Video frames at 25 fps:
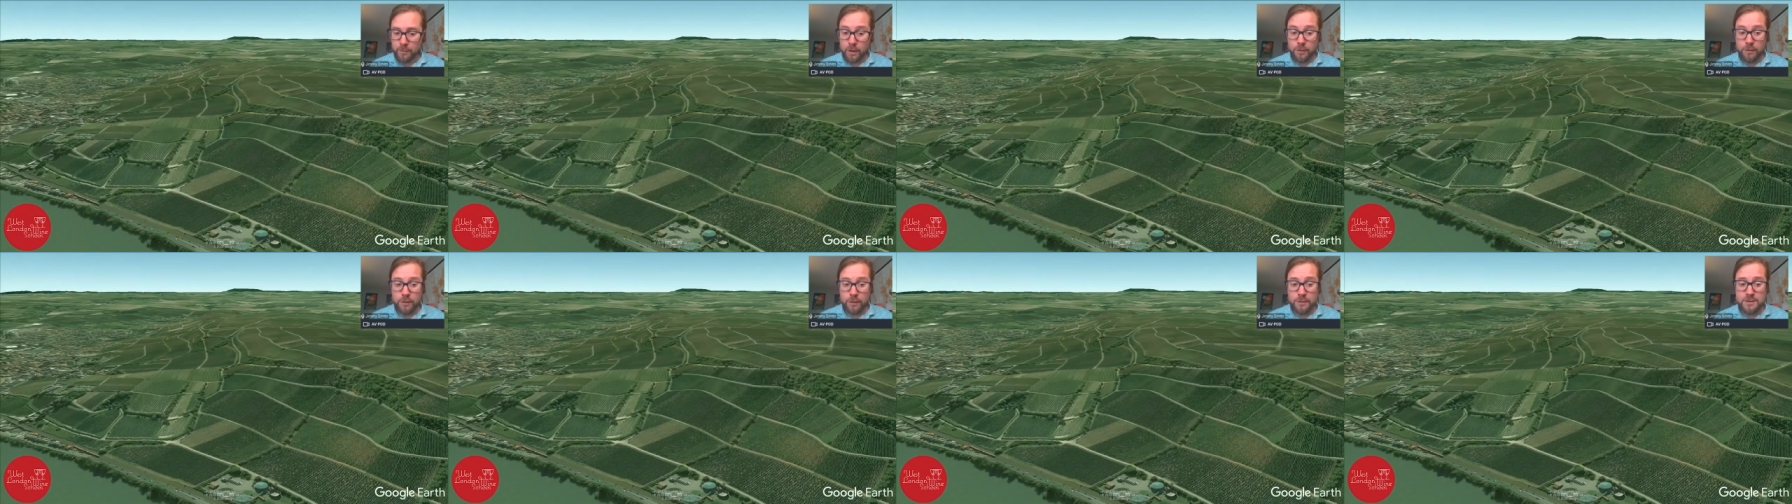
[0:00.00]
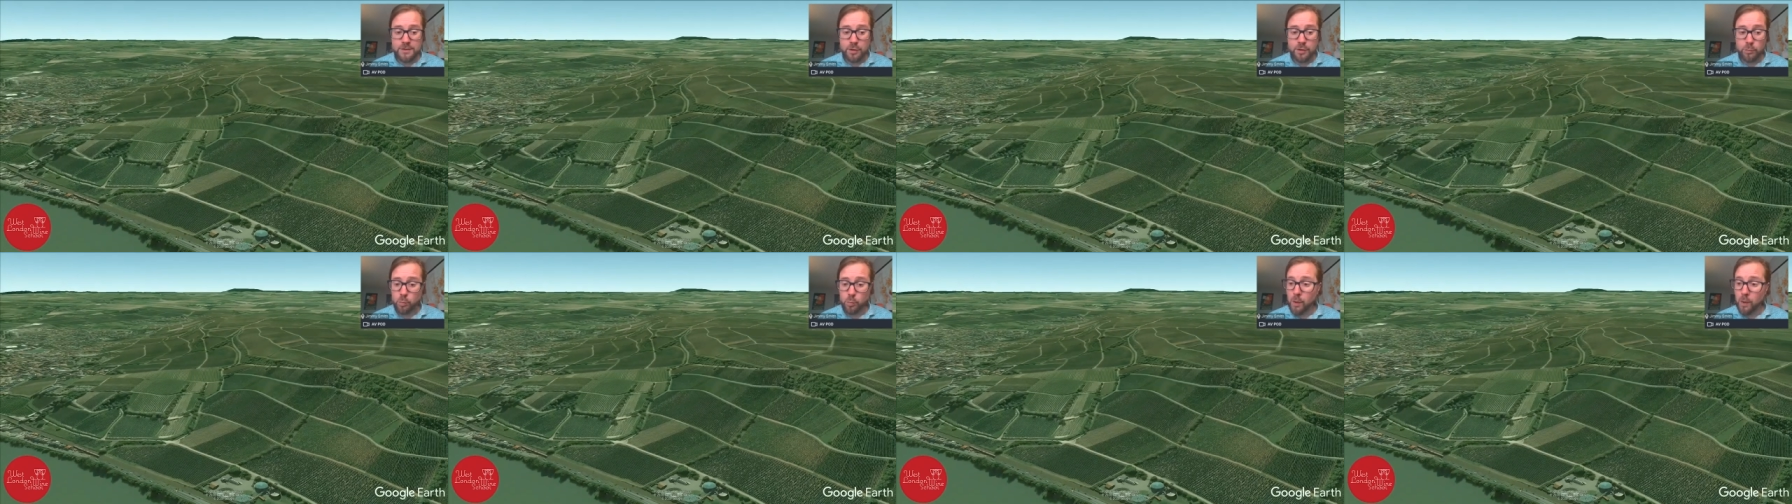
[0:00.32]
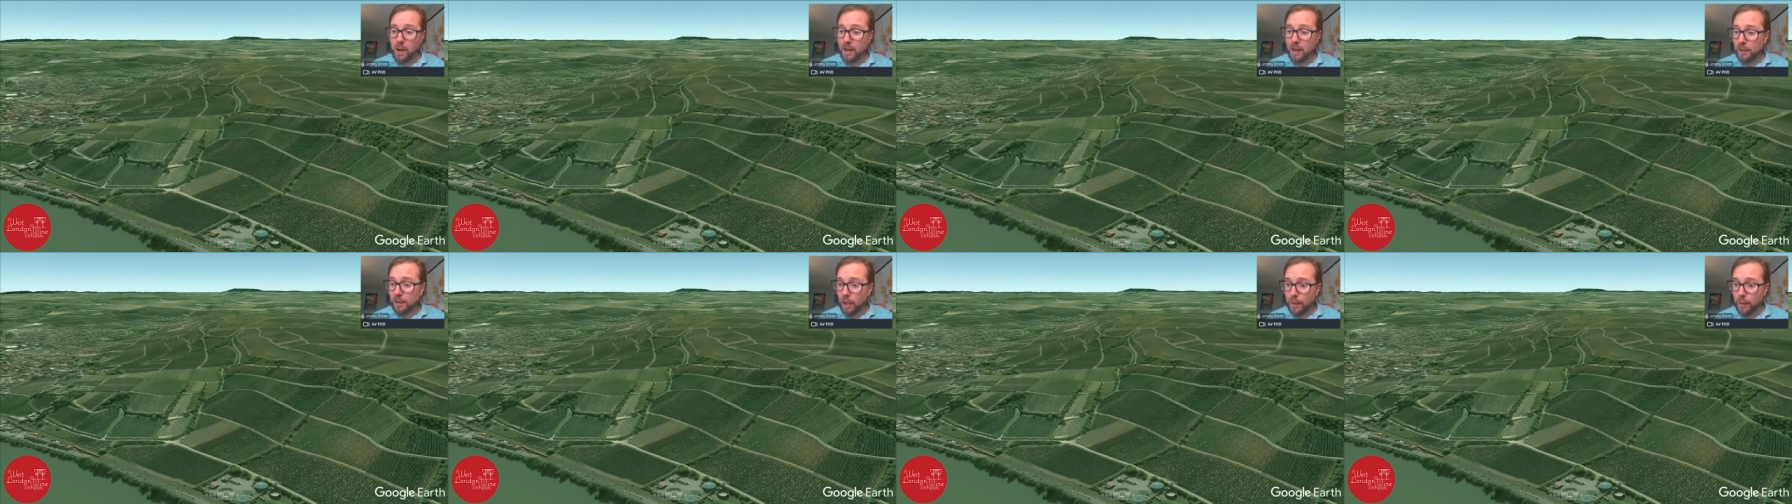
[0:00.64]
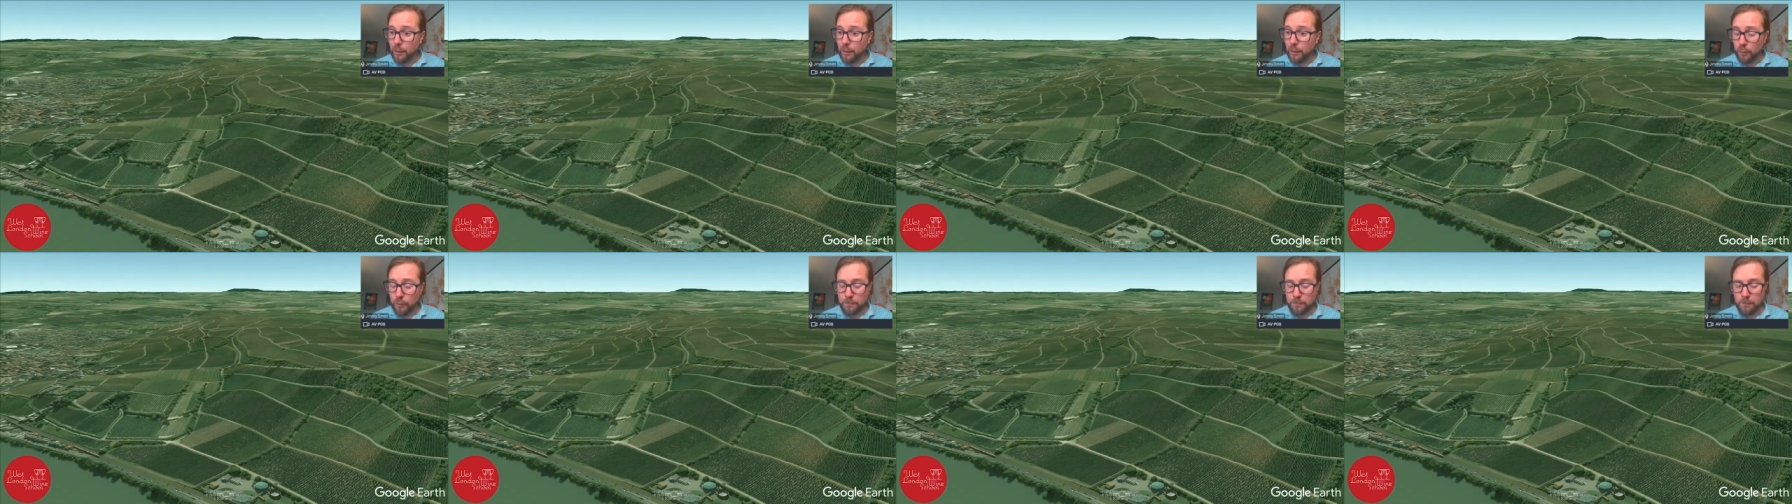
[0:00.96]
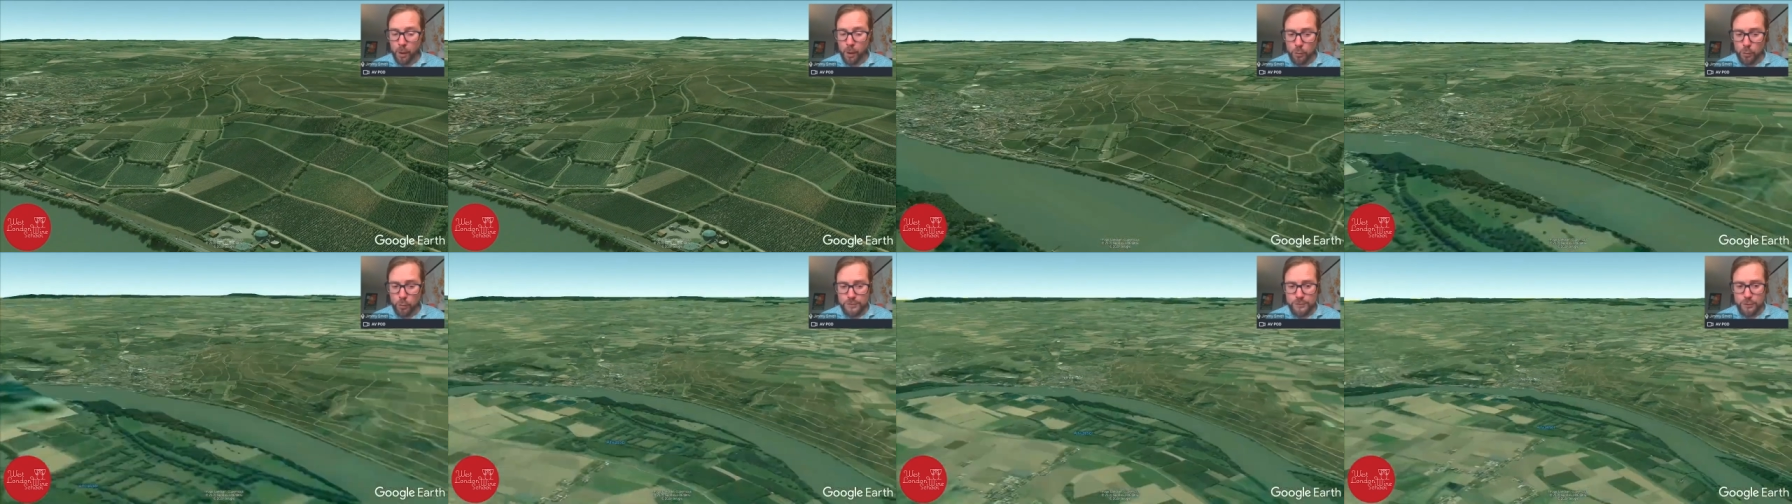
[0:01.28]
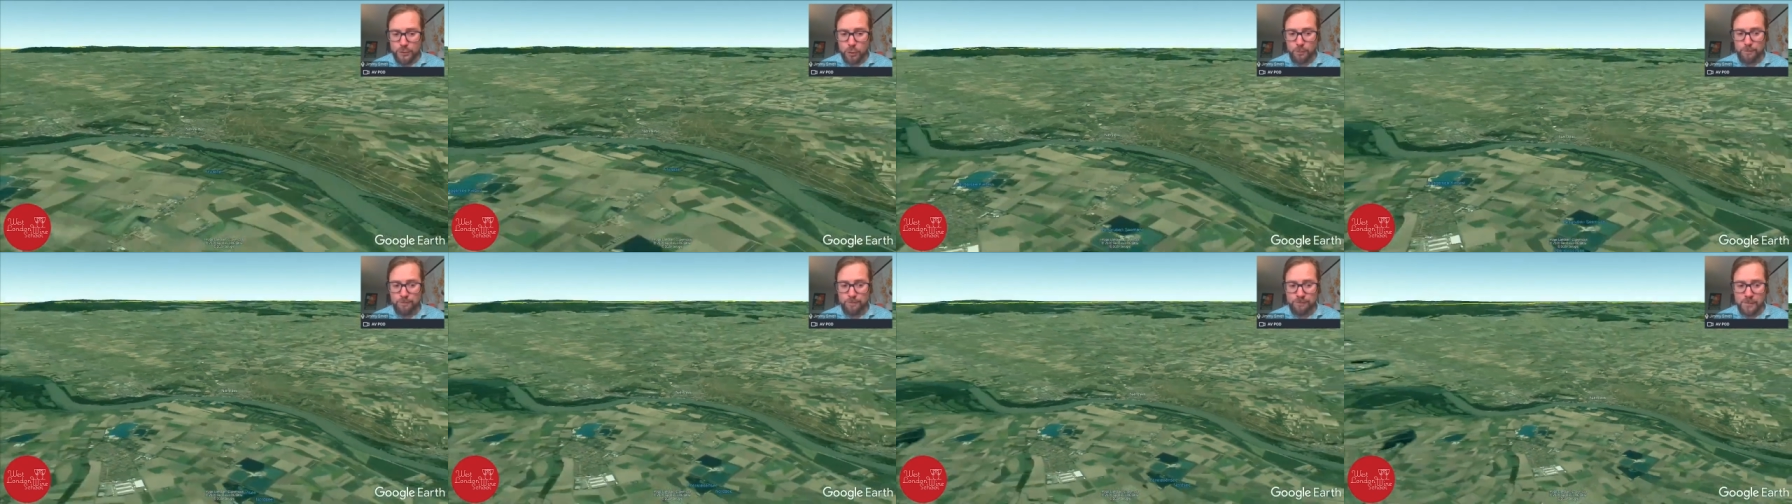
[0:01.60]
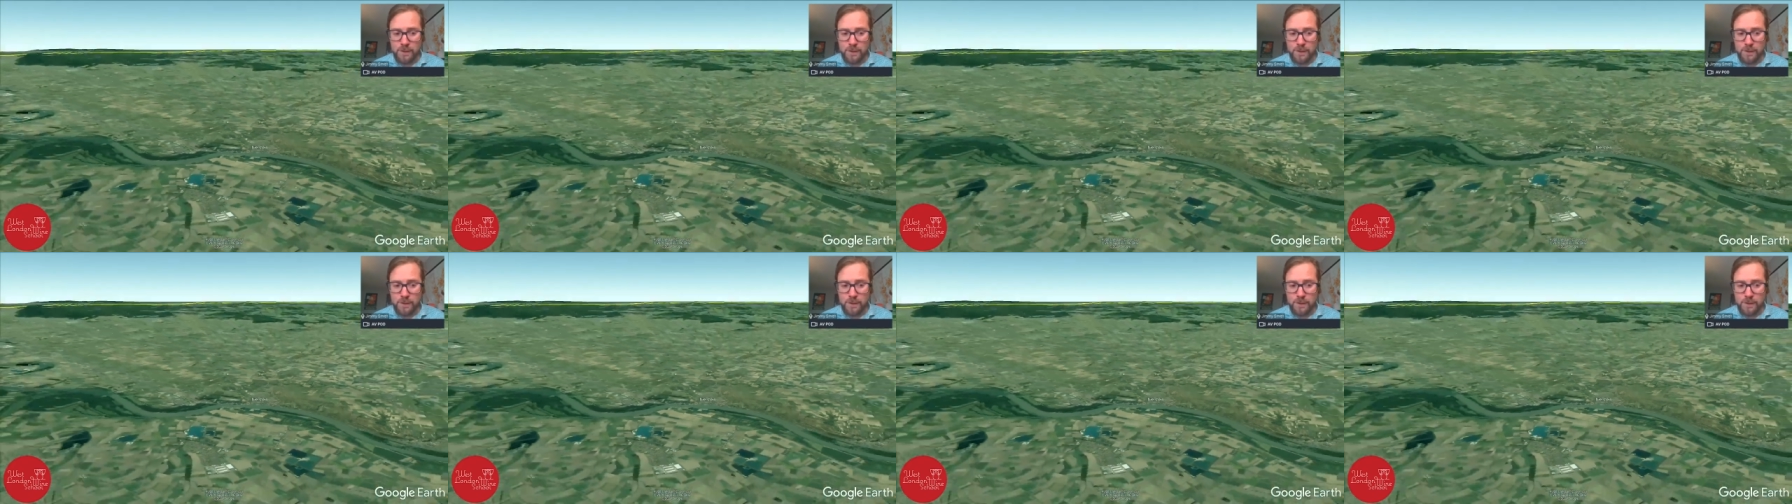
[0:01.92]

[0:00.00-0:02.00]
than somewhere like the Mosel.